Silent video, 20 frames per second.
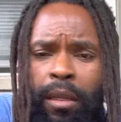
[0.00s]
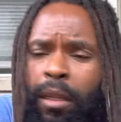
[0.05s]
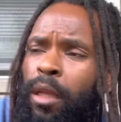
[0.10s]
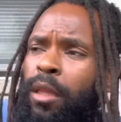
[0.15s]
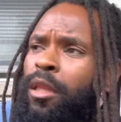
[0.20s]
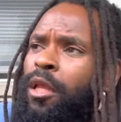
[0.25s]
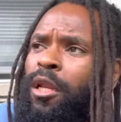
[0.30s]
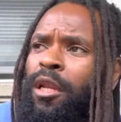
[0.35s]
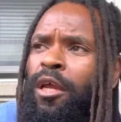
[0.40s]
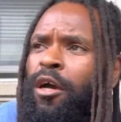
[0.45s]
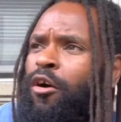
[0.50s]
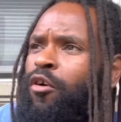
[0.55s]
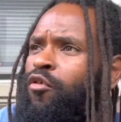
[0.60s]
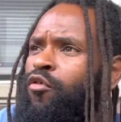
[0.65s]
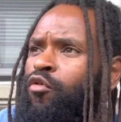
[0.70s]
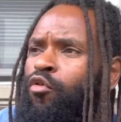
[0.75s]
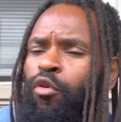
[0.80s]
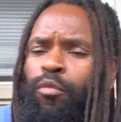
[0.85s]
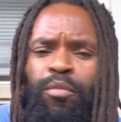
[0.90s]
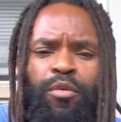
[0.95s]
Nothing else,
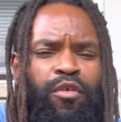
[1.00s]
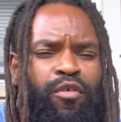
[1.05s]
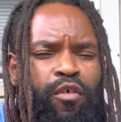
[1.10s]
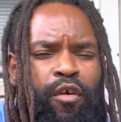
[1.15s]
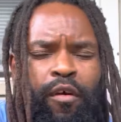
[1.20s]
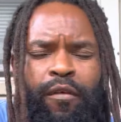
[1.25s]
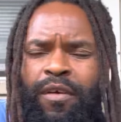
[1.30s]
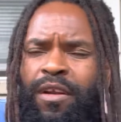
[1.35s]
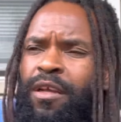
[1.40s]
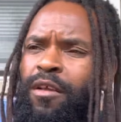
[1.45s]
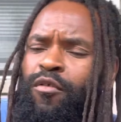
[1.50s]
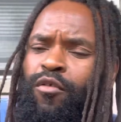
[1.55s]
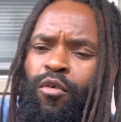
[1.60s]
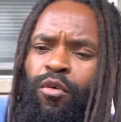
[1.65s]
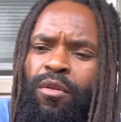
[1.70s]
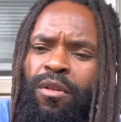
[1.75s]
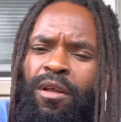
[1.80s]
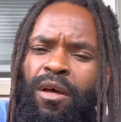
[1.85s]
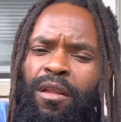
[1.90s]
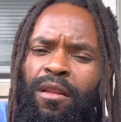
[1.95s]
no preservatives,
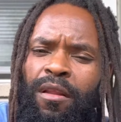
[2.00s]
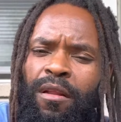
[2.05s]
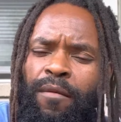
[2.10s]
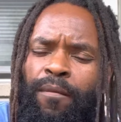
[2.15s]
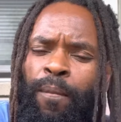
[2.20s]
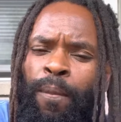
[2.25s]
no nothing.